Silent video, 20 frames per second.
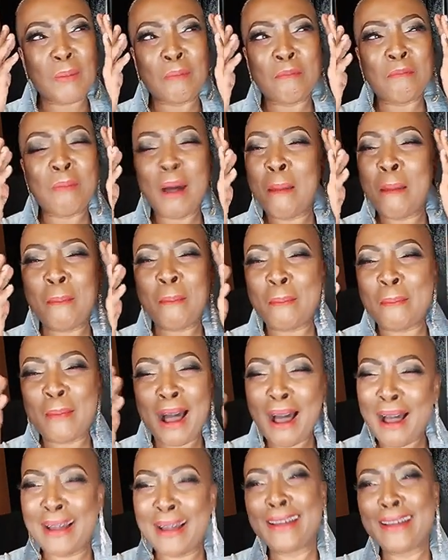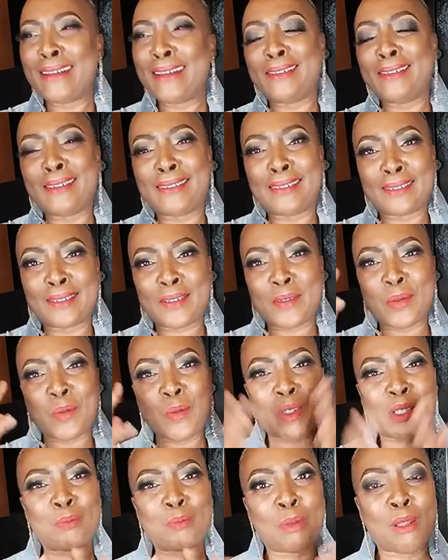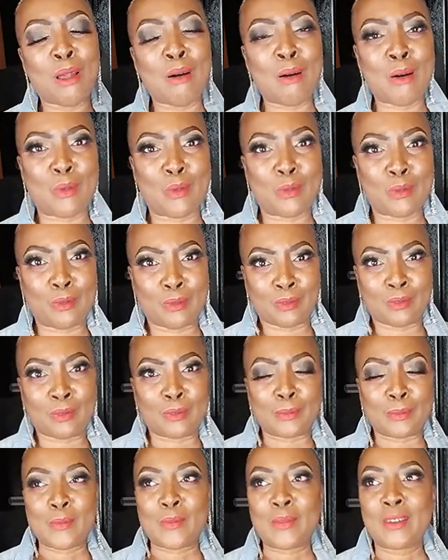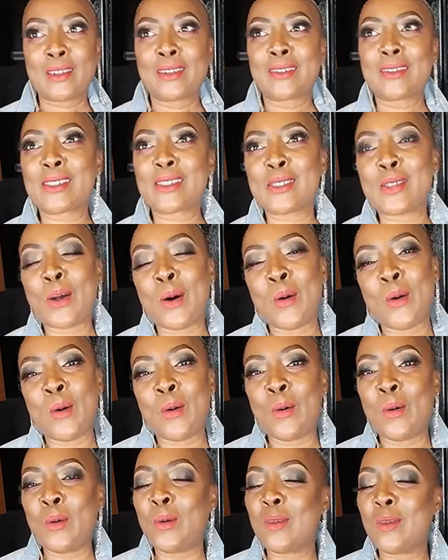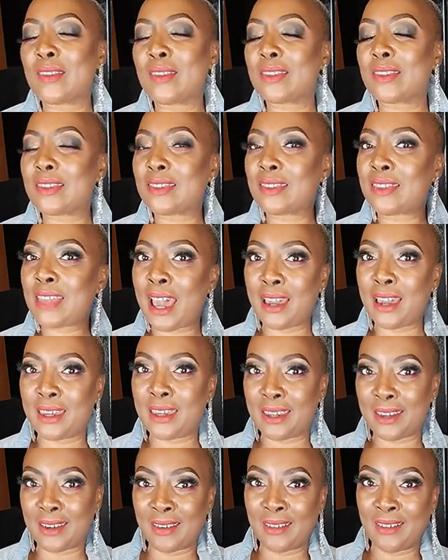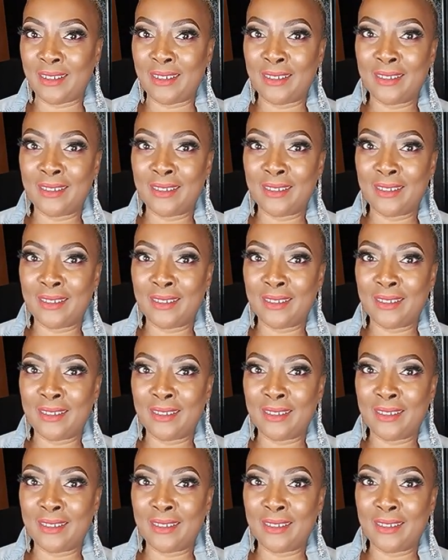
my mind was blown so thank you